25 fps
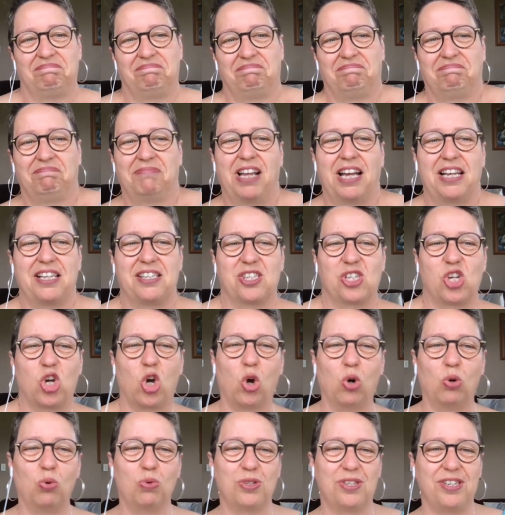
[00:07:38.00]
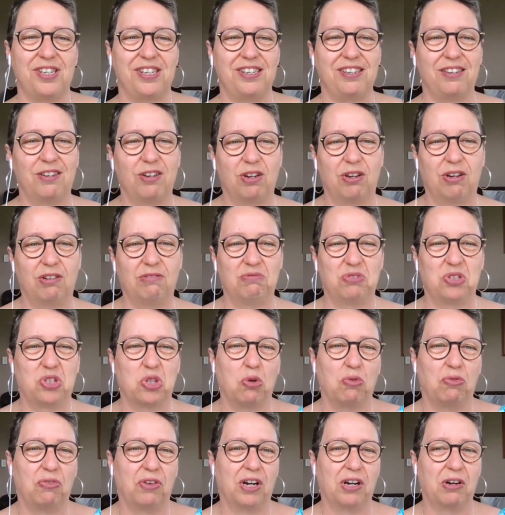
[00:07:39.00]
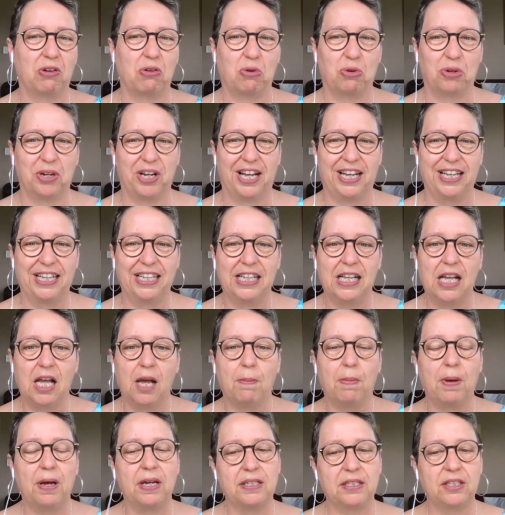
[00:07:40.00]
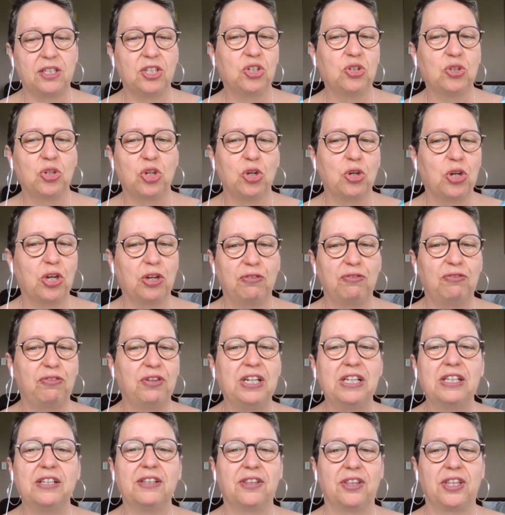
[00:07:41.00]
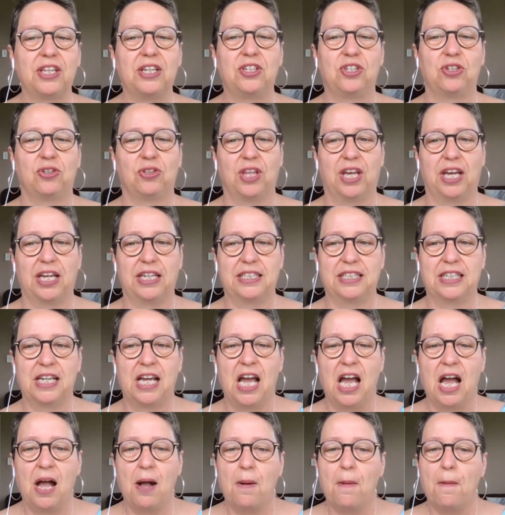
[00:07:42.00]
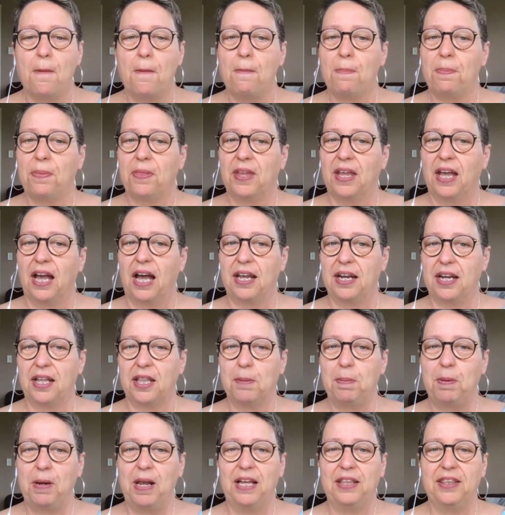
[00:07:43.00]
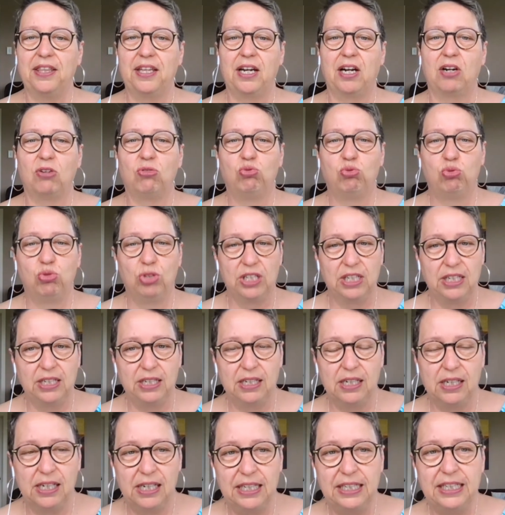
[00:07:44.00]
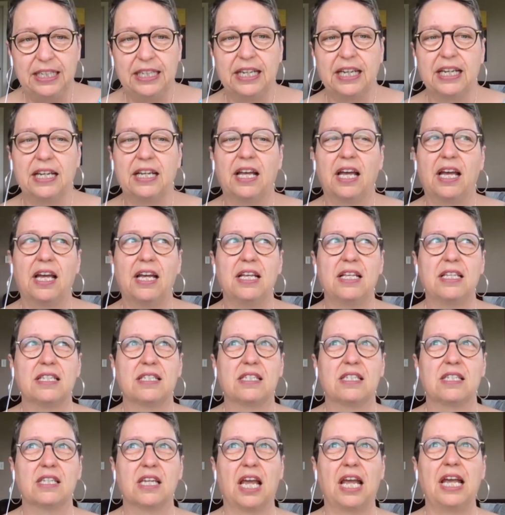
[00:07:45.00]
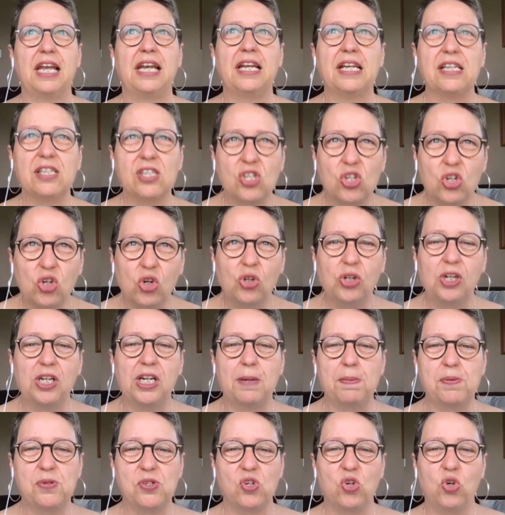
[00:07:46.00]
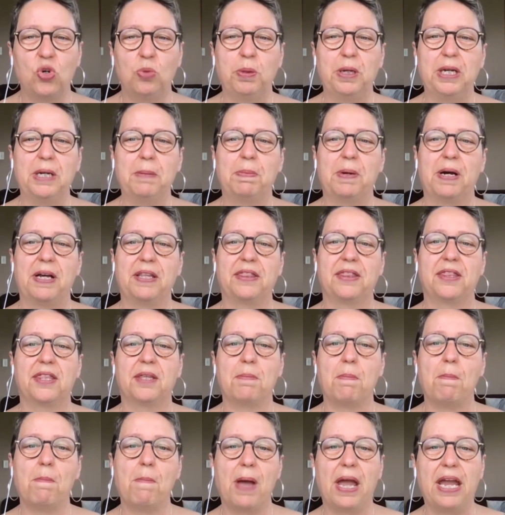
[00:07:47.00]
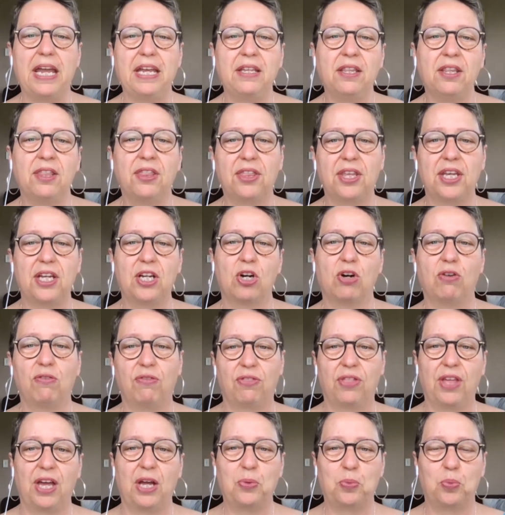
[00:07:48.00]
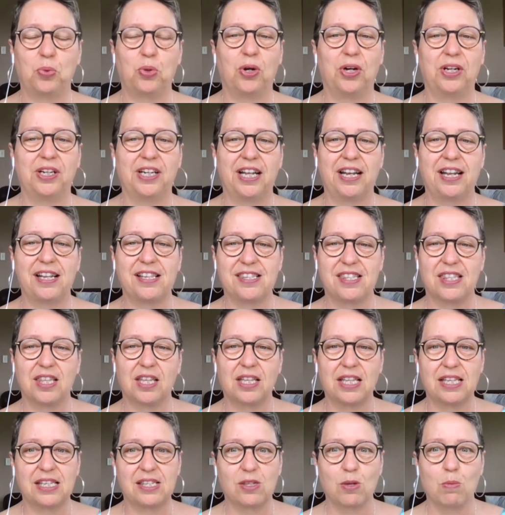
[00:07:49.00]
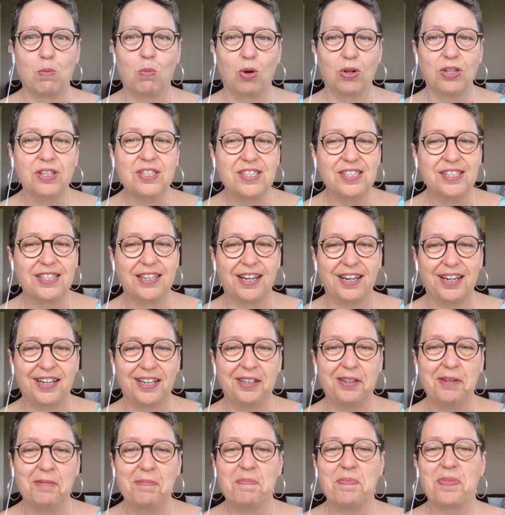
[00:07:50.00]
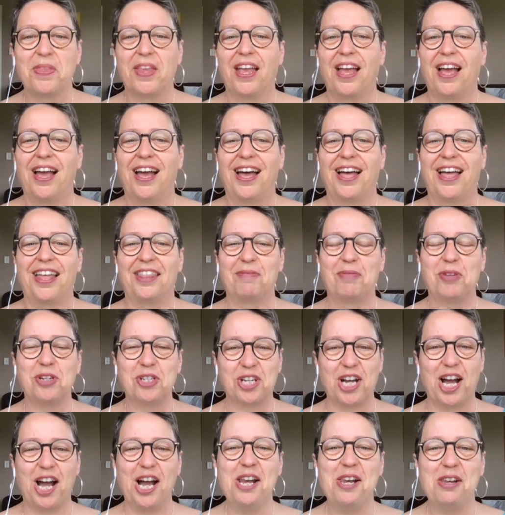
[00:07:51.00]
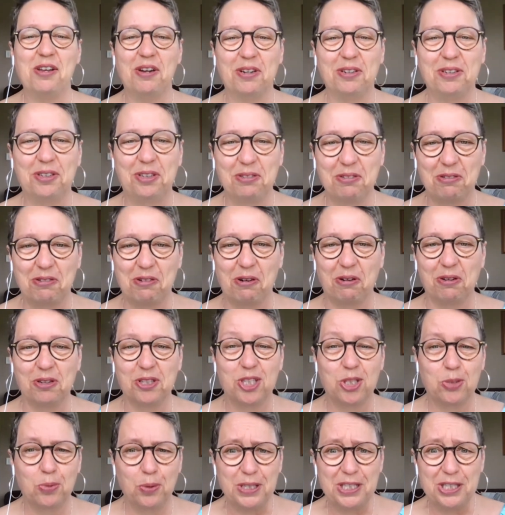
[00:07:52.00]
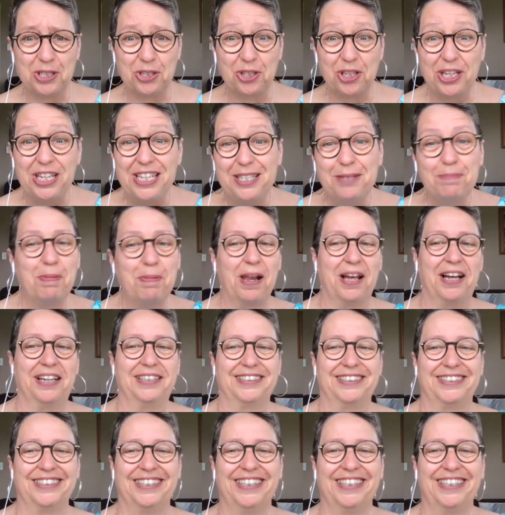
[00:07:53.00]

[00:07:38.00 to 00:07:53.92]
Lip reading: nice cozy sofa corner. But you can feel into that. Another plant that I really like is, it is good in absorbing, but the main thing of that one, and it's the monstera, which I learned you call Swiss cheese plant.